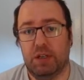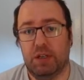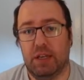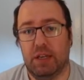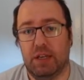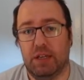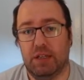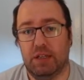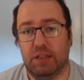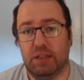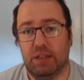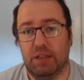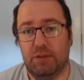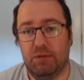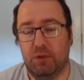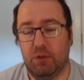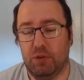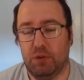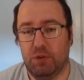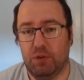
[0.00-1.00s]
And
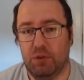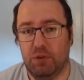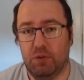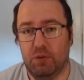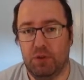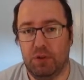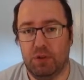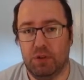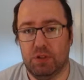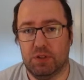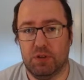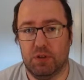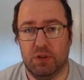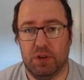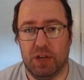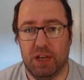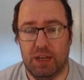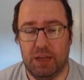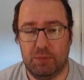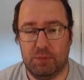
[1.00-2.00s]
if you're doing this on
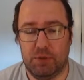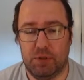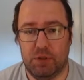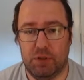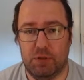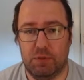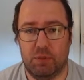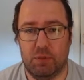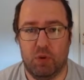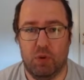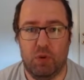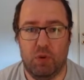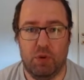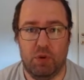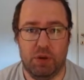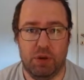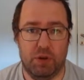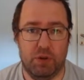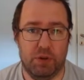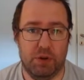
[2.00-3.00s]
a laptop
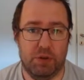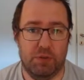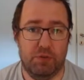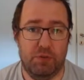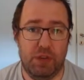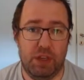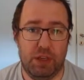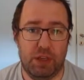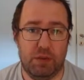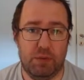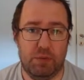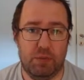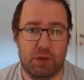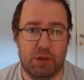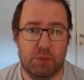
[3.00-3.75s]
or on a VM,